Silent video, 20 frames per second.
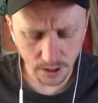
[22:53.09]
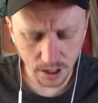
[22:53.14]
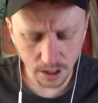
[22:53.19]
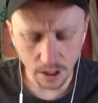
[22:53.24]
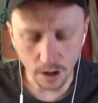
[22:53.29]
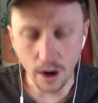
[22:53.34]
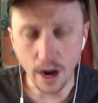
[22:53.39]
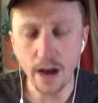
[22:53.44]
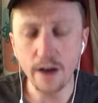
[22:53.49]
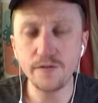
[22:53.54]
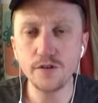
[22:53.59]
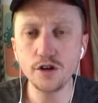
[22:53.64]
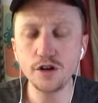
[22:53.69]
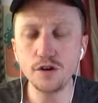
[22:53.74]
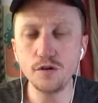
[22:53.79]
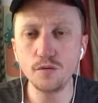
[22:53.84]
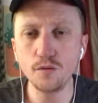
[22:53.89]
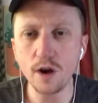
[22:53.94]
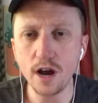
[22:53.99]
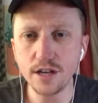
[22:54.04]
you know, after
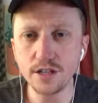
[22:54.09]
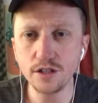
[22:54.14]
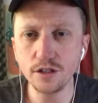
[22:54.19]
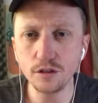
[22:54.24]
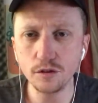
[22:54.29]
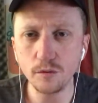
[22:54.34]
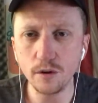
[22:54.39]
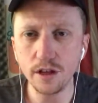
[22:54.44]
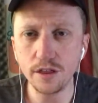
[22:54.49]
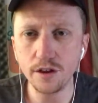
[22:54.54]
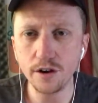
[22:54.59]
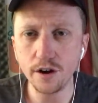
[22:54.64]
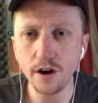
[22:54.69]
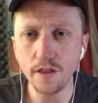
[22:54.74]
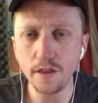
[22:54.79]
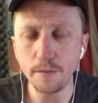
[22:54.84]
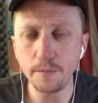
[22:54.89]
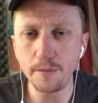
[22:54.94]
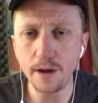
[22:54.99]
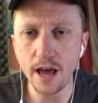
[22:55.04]
you wrestled with her
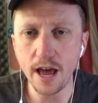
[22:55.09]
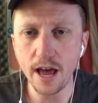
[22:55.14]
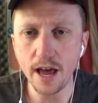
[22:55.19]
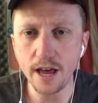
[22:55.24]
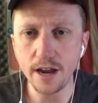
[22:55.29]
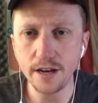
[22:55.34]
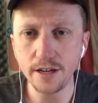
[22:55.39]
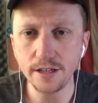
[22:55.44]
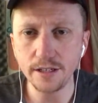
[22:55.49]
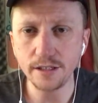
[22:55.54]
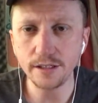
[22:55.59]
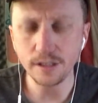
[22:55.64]
on the bed,